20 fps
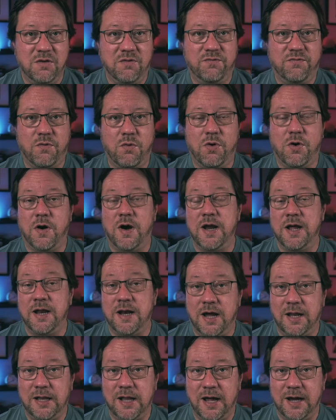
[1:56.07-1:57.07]
for an
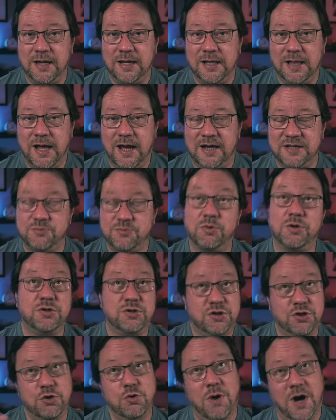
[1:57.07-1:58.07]
online class, or
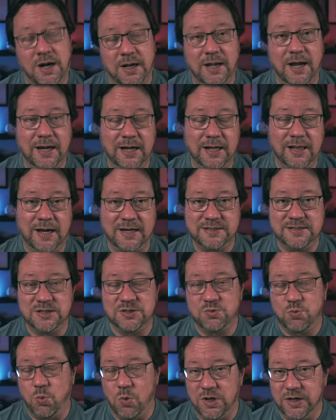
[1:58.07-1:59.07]
two online
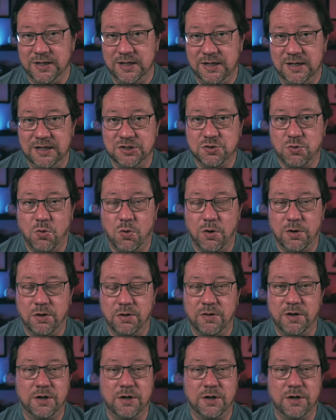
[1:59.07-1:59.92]
classes, one each quarter.